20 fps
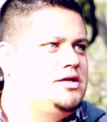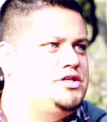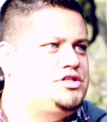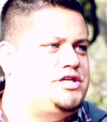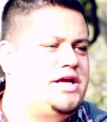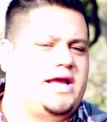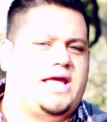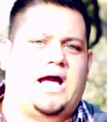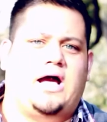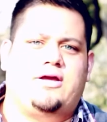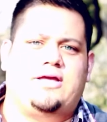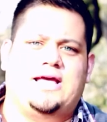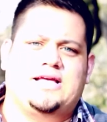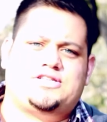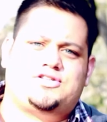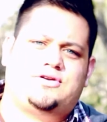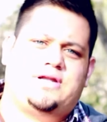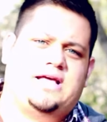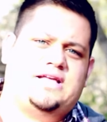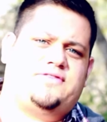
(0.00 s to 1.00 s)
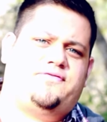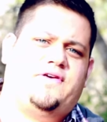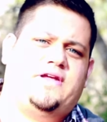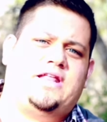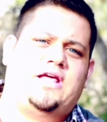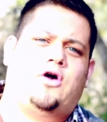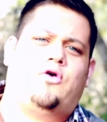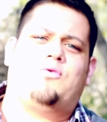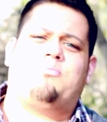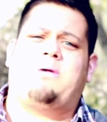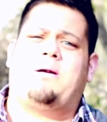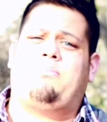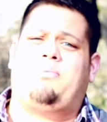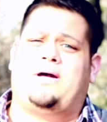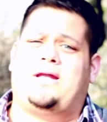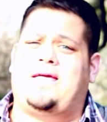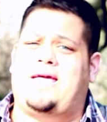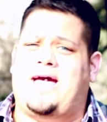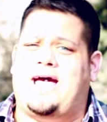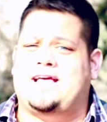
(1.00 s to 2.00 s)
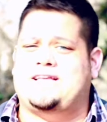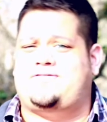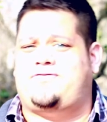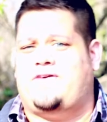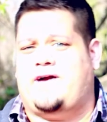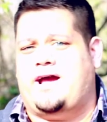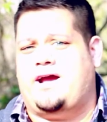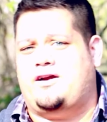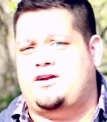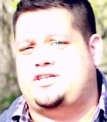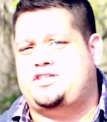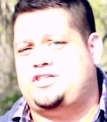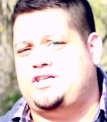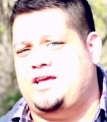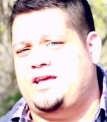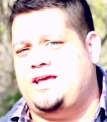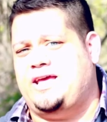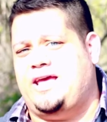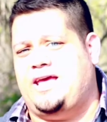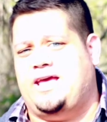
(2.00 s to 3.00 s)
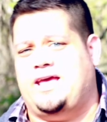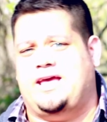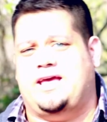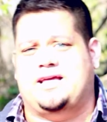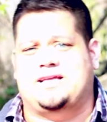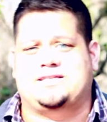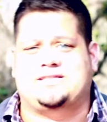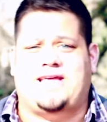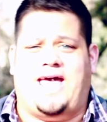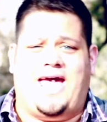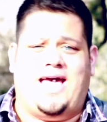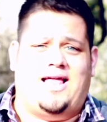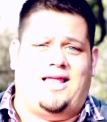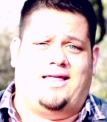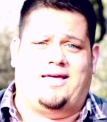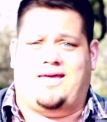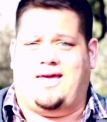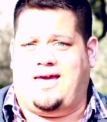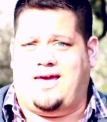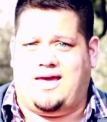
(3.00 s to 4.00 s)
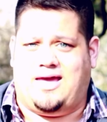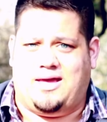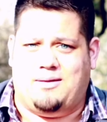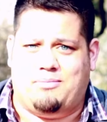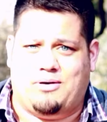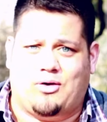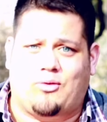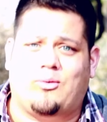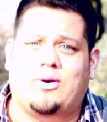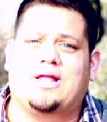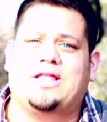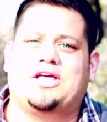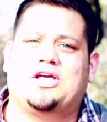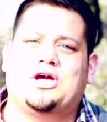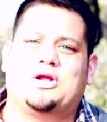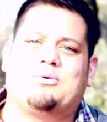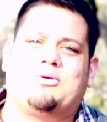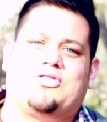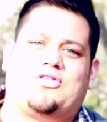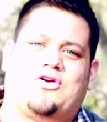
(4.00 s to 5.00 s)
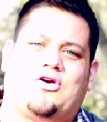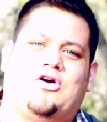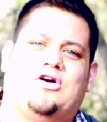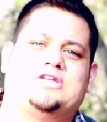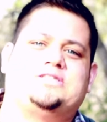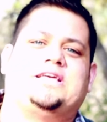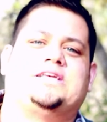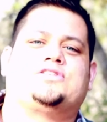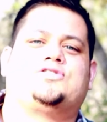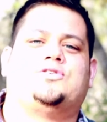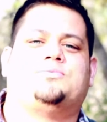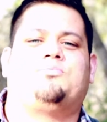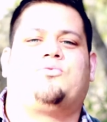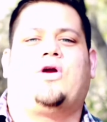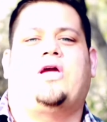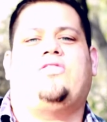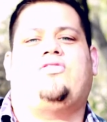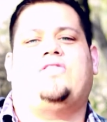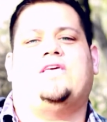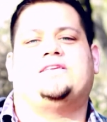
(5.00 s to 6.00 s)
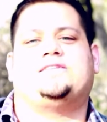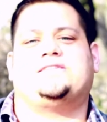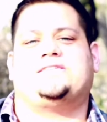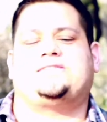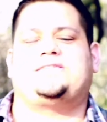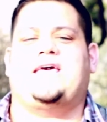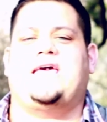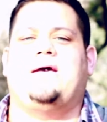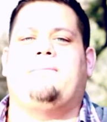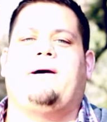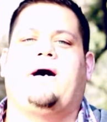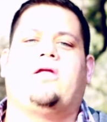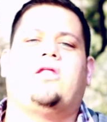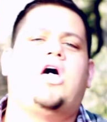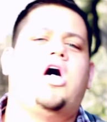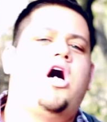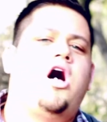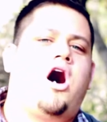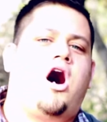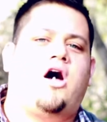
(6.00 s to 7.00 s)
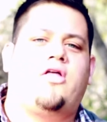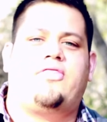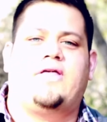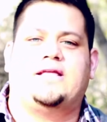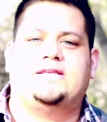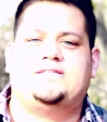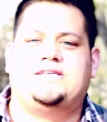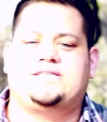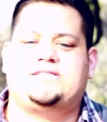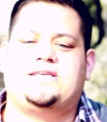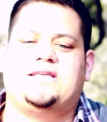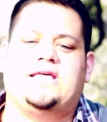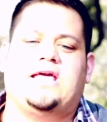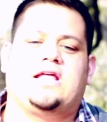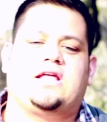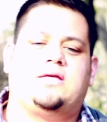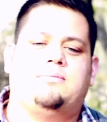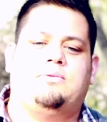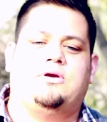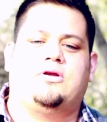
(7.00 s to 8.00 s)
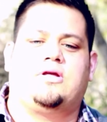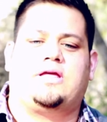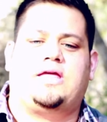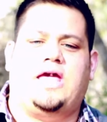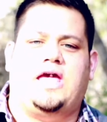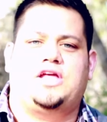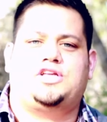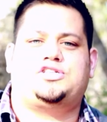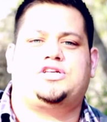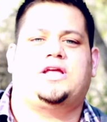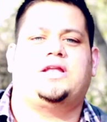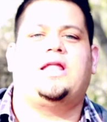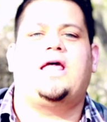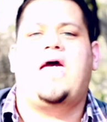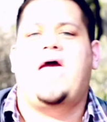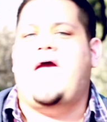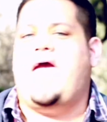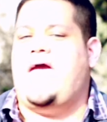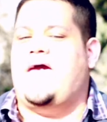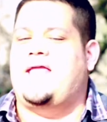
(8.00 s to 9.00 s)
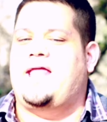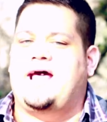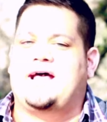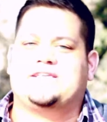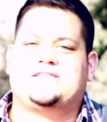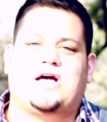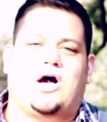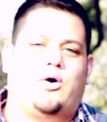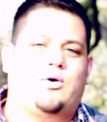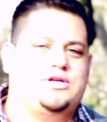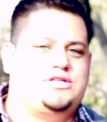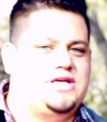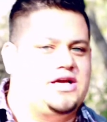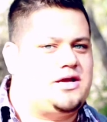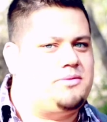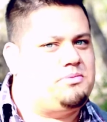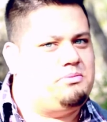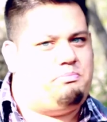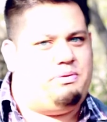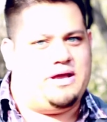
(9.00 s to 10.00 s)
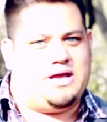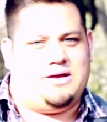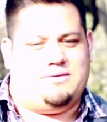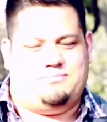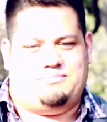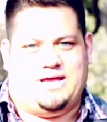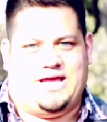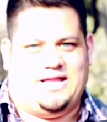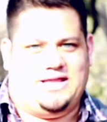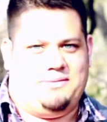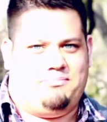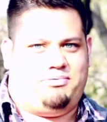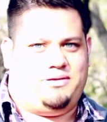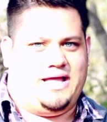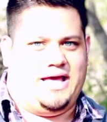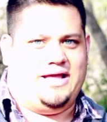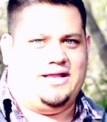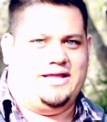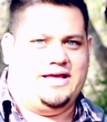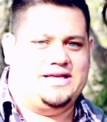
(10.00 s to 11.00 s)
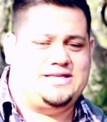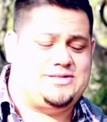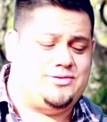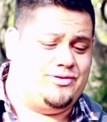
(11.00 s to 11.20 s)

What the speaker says: Check out yesterday's video with my buddy Aspire. She is hella gay, but really good with girls. Has some great things to say about authenticity and communication. And as always, check out the Pickup Daily playlist.